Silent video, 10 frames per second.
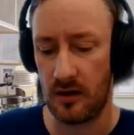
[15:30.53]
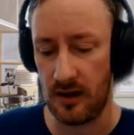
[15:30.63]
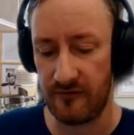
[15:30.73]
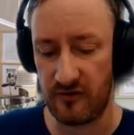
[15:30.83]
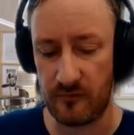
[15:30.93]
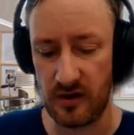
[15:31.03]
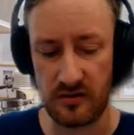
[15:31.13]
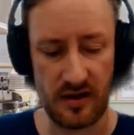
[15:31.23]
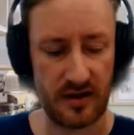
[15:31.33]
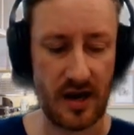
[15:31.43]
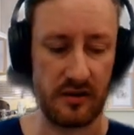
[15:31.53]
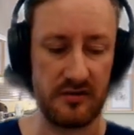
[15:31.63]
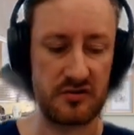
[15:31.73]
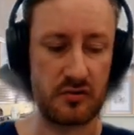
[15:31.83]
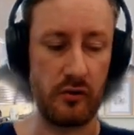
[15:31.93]
If you've been in the Akala
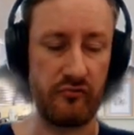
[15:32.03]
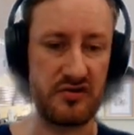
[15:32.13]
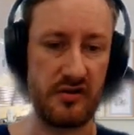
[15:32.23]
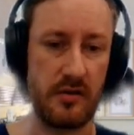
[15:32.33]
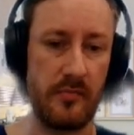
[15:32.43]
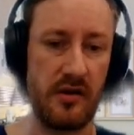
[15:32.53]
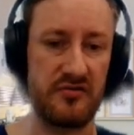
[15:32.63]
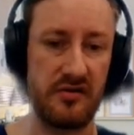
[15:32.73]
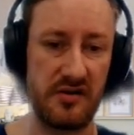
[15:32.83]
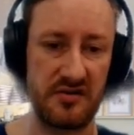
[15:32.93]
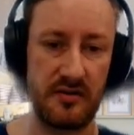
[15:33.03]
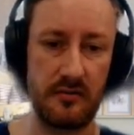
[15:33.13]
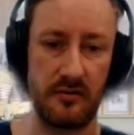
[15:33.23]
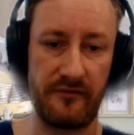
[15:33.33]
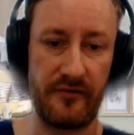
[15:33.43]
Discord recently, you may have seen this
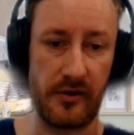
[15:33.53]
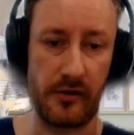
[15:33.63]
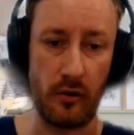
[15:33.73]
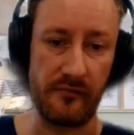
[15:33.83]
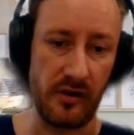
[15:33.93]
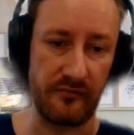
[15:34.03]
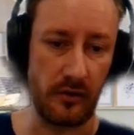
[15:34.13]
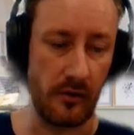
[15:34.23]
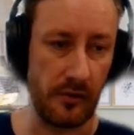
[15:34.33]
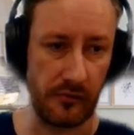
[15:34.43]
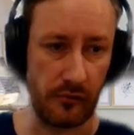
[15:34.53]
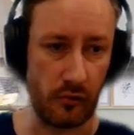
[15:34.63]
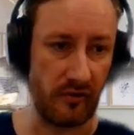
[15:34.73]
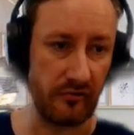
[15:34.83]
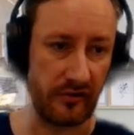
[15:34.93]
figure of 11
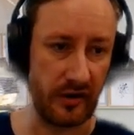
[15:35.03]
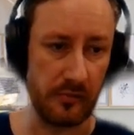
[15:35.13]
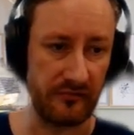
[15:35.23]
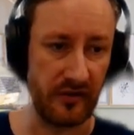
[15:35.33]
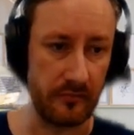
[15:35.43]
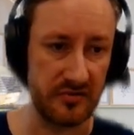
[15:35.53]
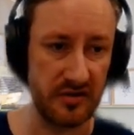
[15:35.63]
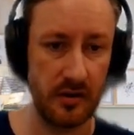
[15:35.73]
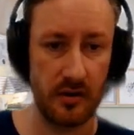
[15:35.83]
thrown around a couple of times.